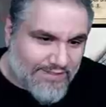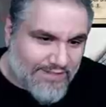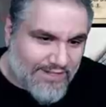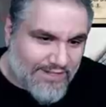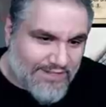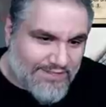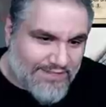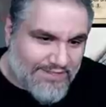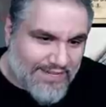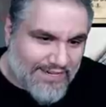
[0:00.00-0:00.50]

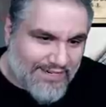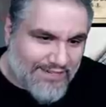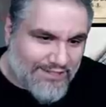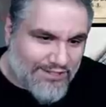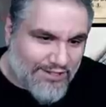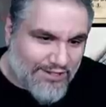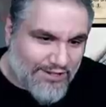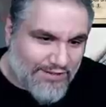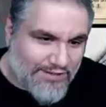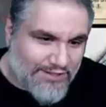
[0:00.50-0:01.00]
it's sad
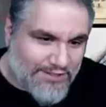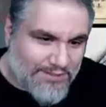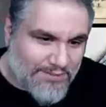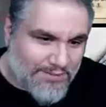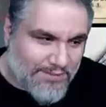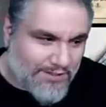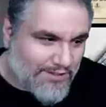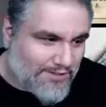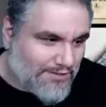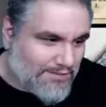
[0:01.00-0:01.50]
because all of these are
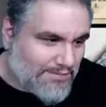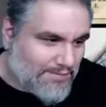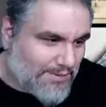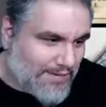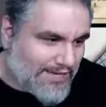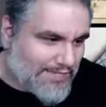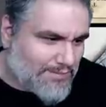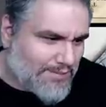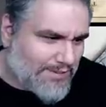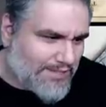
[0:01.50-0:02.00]
cards. blue,
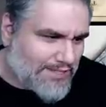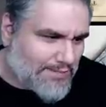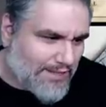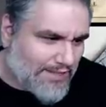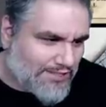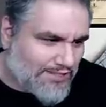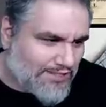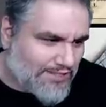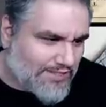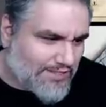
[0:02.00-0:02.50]
but I guess we can
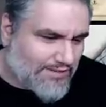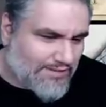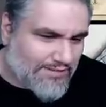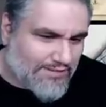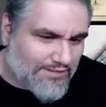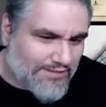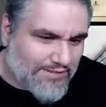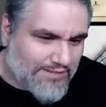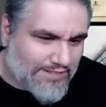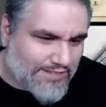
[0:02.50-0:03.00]
splash the
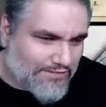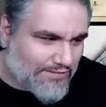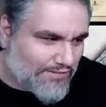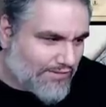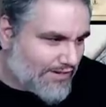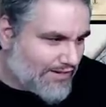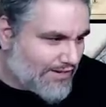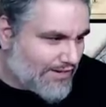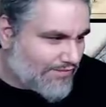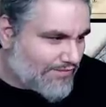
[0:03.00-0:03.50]
the
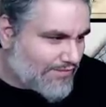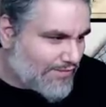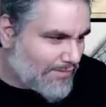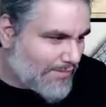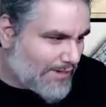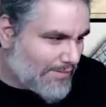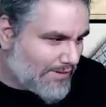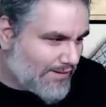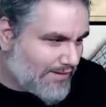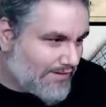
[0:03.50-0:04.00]
Teferi and not feel
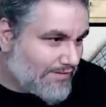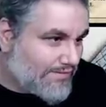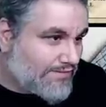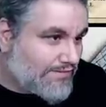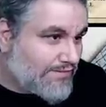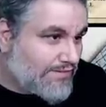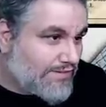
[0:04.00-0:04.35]
bad about it.